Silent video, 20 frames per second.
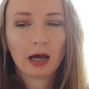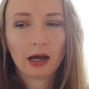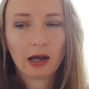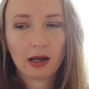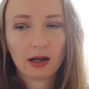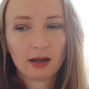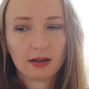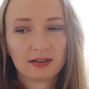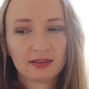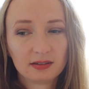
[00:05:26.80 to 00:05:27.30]

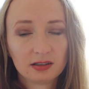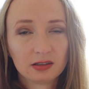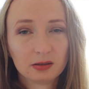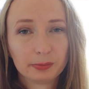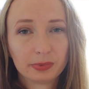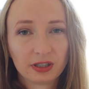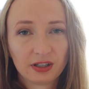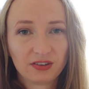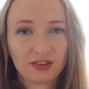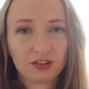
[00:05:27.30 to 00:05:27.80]
I still
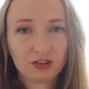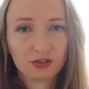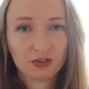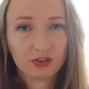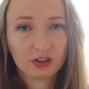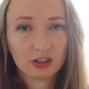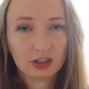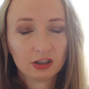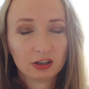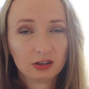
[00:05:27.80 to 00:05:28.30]

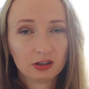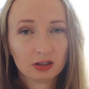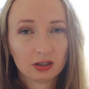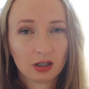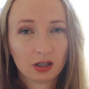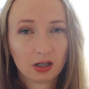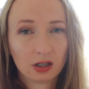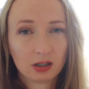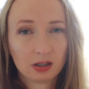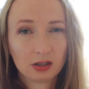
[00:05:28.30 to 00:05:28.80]
breastfeed
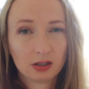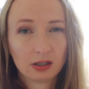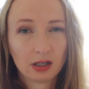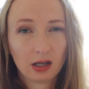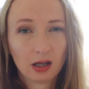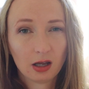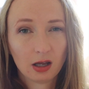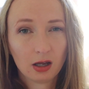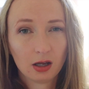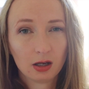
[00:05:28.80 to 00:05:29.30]

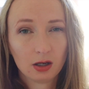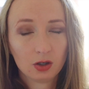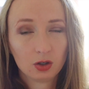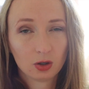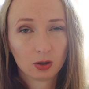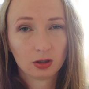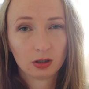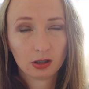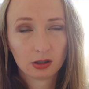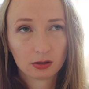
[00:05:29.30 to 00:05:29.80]
the
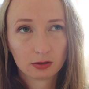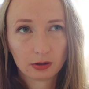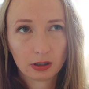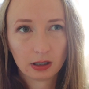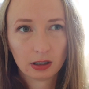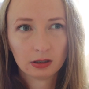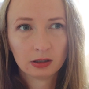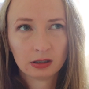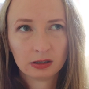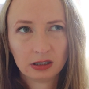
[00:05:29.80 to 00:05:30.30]
younger
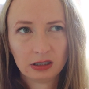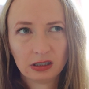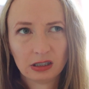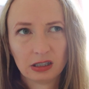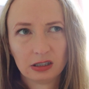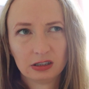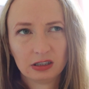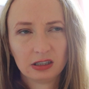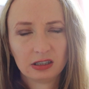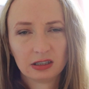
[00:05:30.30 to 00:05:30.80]
one. I think
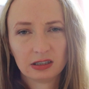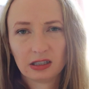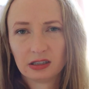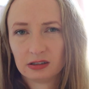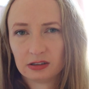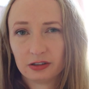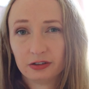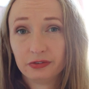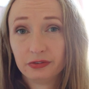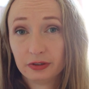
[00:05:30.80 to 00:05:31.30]
I did it
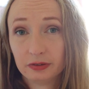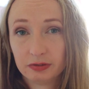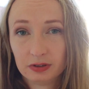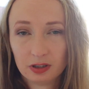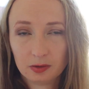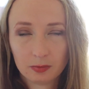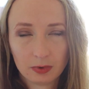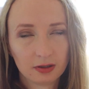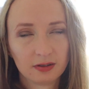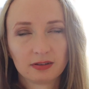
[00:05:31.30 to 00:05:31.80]
until
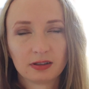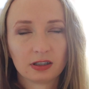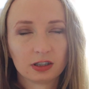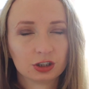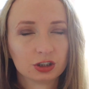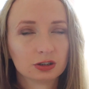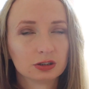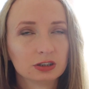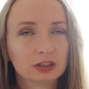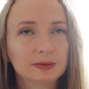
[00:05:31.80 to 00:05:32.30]
15 months
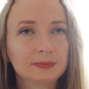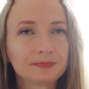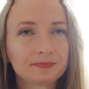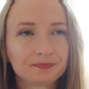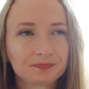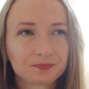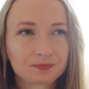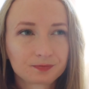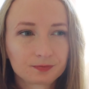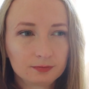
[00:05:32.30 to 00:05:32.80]
actually.
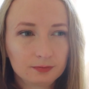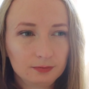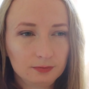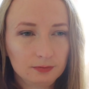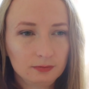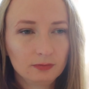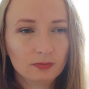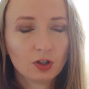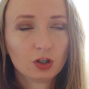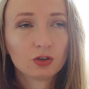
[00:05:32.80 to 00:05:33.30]

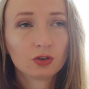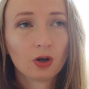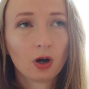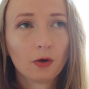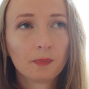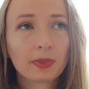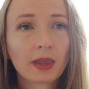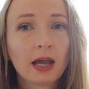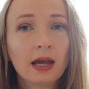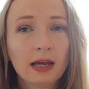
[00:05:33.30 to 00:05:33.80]

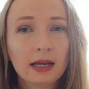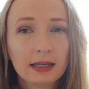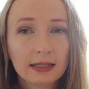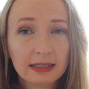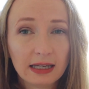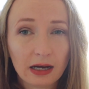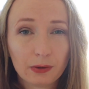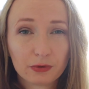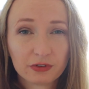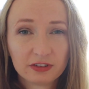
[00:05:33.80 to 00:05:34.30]
So
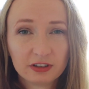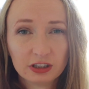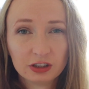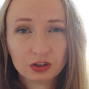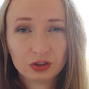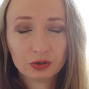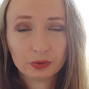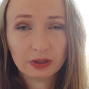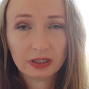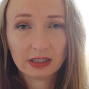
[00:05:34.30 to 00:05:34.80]
yeah, I was
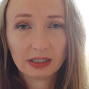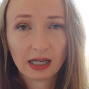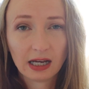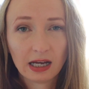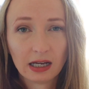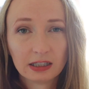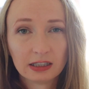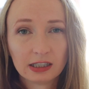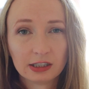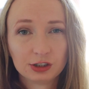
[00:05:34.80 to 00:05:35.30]
still doing
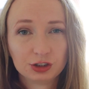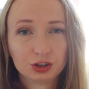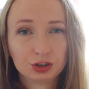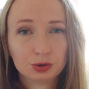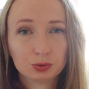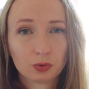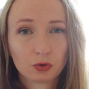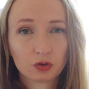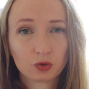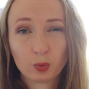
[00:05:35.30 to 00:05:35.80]
that, and
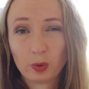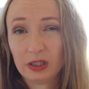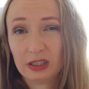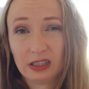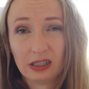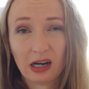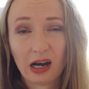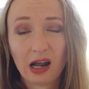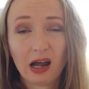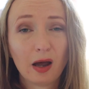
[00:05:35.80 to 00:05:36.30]
she was
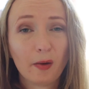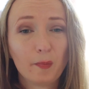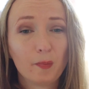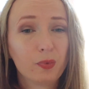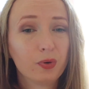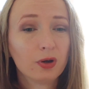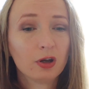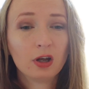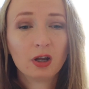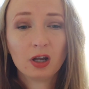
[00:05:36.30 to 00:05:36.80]
waking up
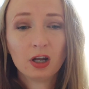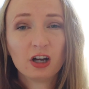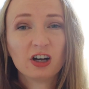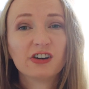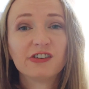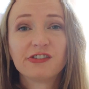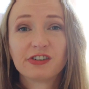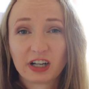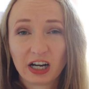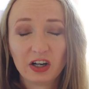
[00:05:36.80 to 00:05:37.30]

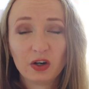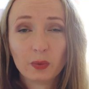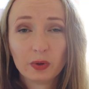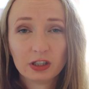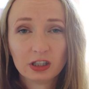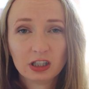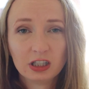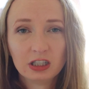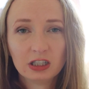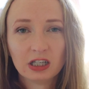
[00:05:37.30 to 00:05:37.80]

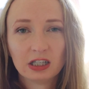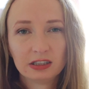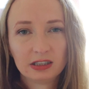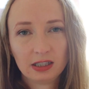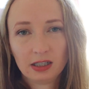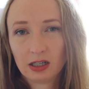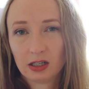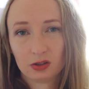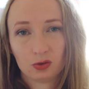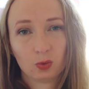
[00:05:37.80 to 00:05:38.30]
frequently. I
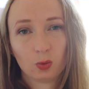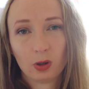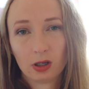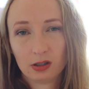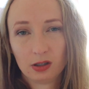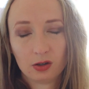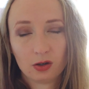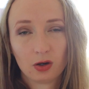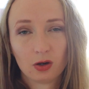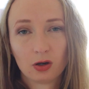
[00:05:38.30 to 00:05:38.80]
think at
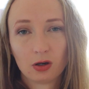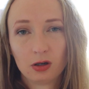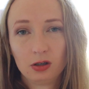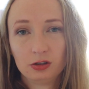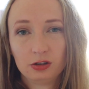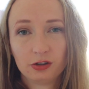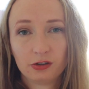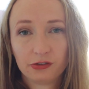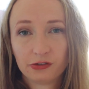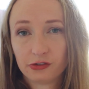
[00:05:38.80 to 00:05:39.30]
1 year
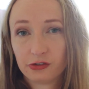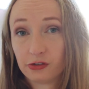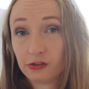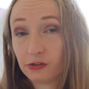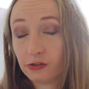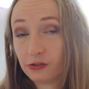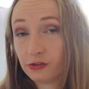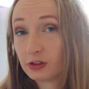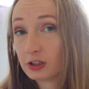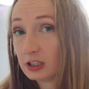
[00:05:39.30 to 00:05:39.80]
old
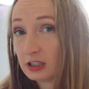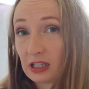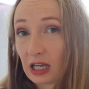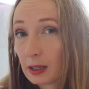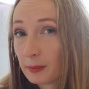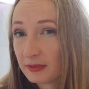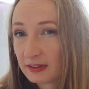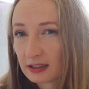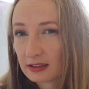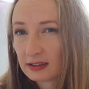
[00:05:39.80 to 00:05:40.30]
3
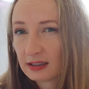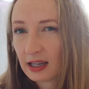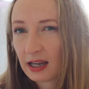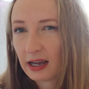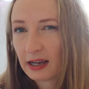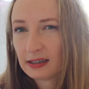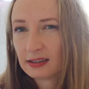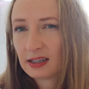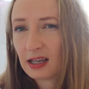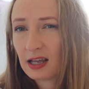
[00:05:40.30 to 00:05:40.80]
times at
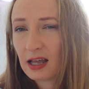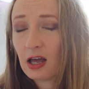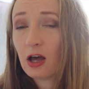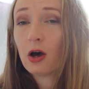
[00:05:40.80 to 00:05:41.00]
night.